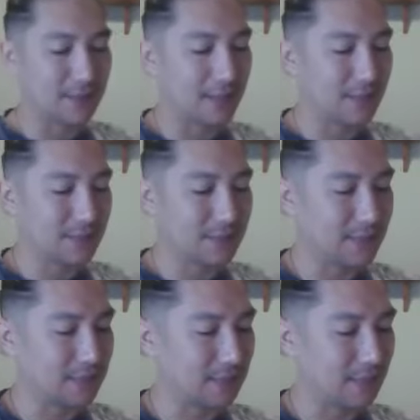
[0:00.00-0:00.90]
have to
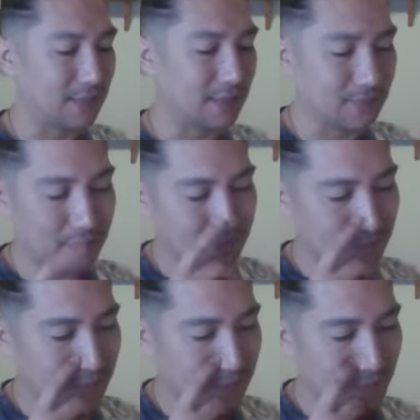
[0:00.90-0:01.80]
just kind of,
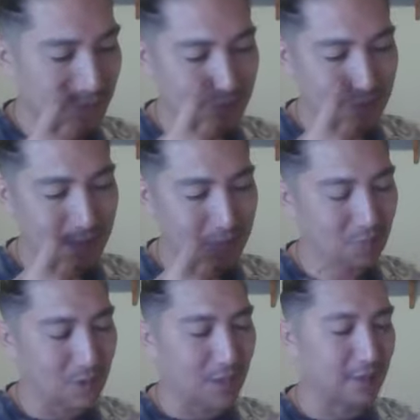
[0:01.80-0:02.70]

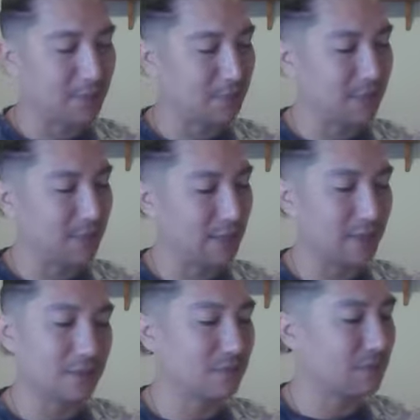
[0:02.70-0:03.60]
work and be great
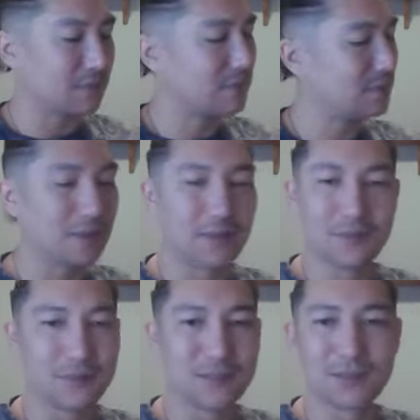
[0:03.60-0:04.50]
on the
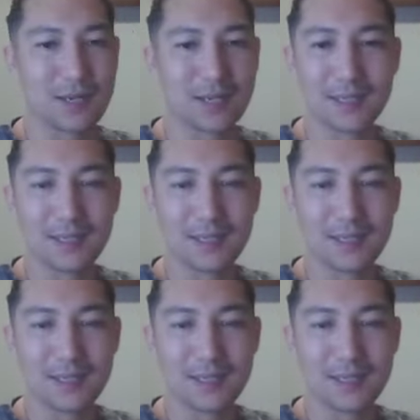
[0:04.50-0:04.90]
first try.